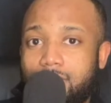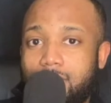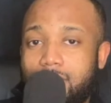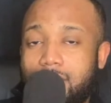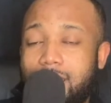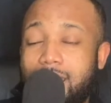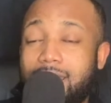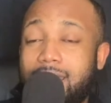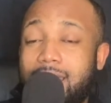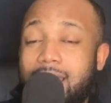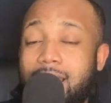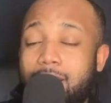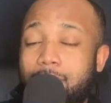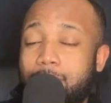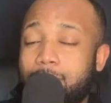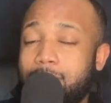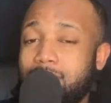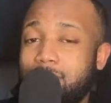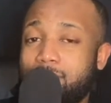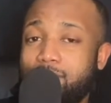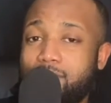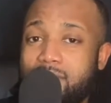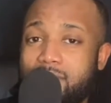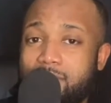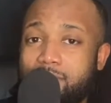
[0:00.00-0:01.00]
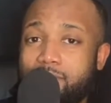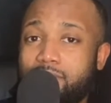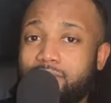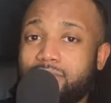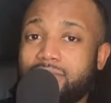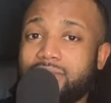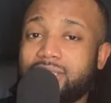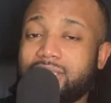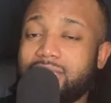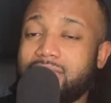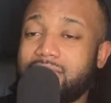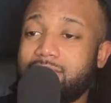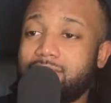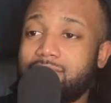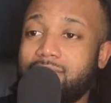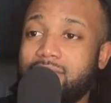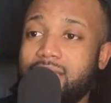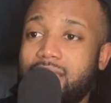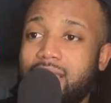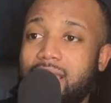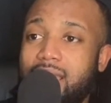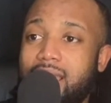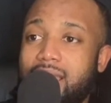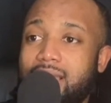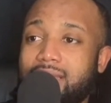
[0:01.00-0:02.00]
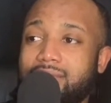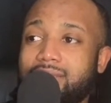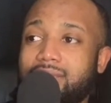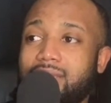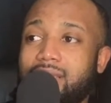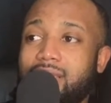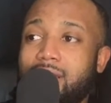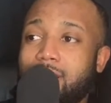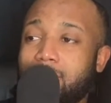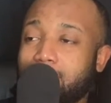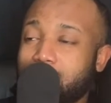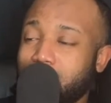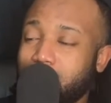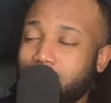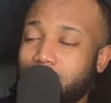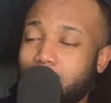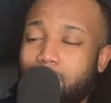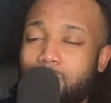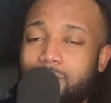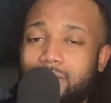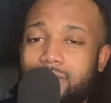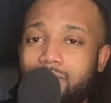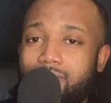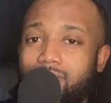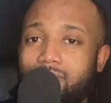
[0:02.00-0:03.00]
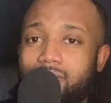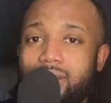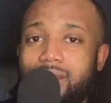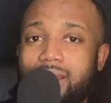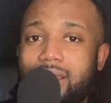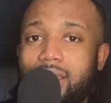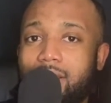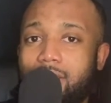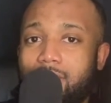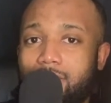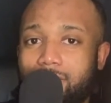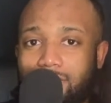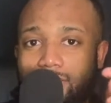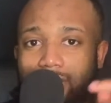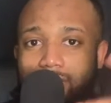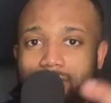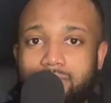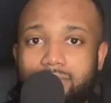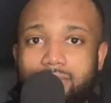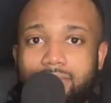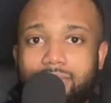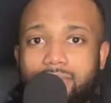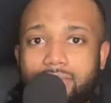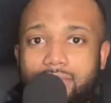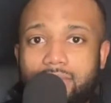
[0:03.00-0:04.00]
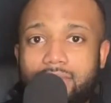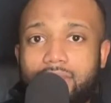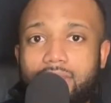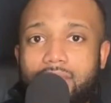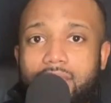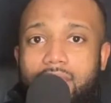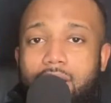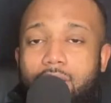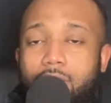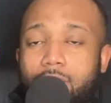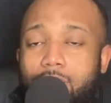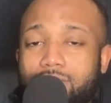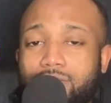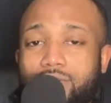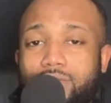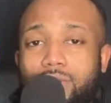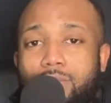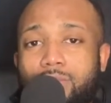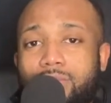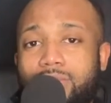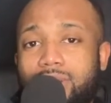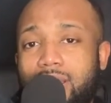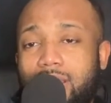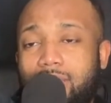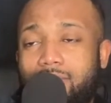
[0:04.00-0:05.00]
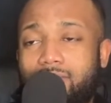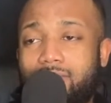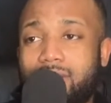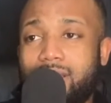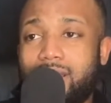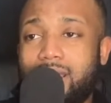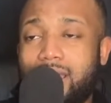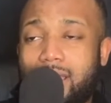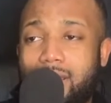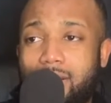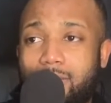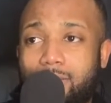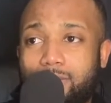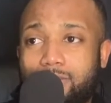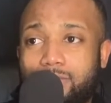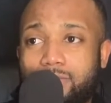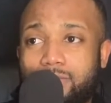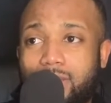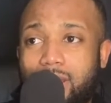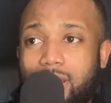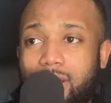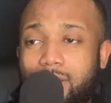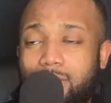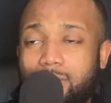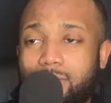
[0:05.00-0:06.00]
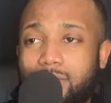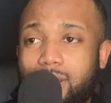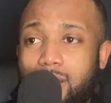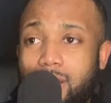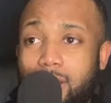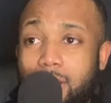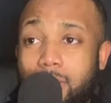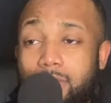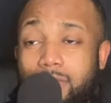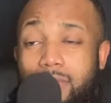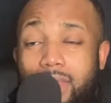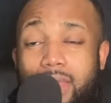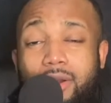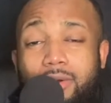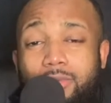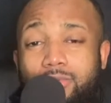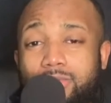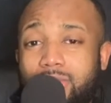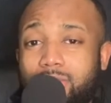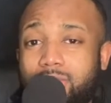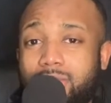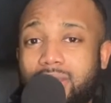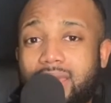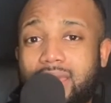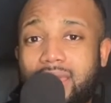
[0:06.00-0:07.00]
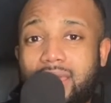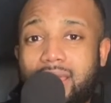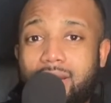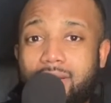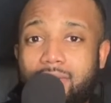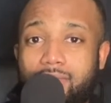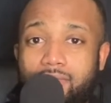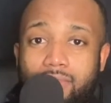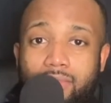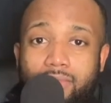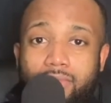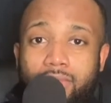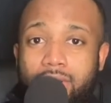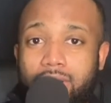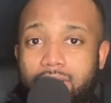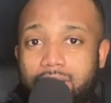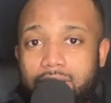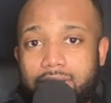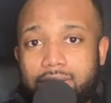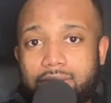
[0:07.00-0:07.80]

and how many people see me as someone that really helped them, or someone that really helped them get out of a rut.